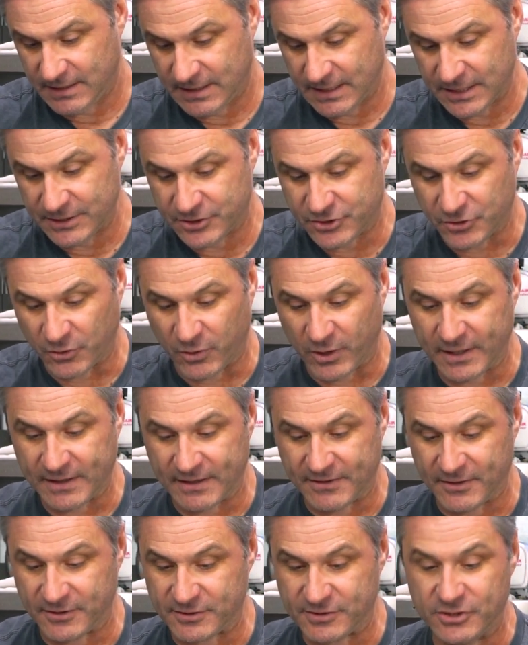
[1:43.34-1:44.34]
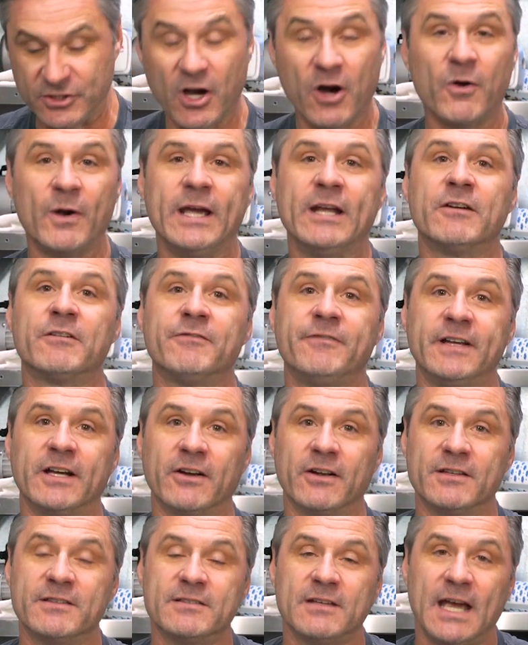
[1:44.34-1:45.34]
ensuring that there's no
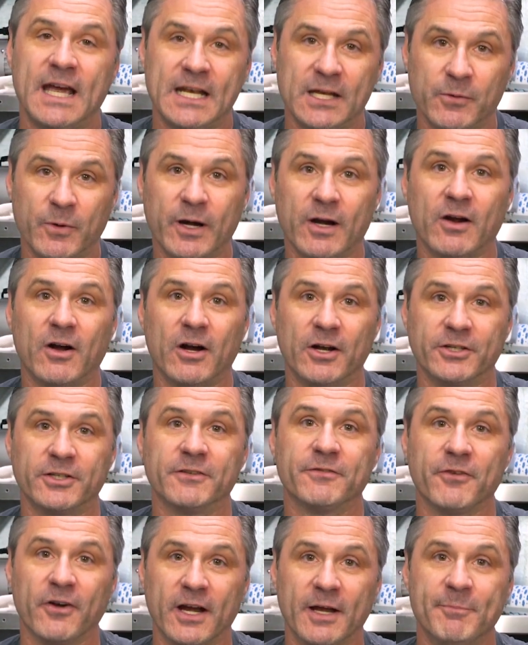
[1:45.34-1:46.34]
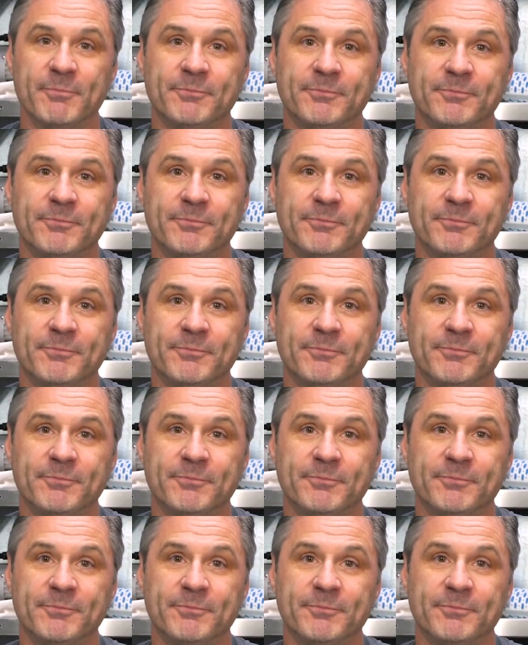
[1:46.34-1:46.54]
interference anywhere on your frame.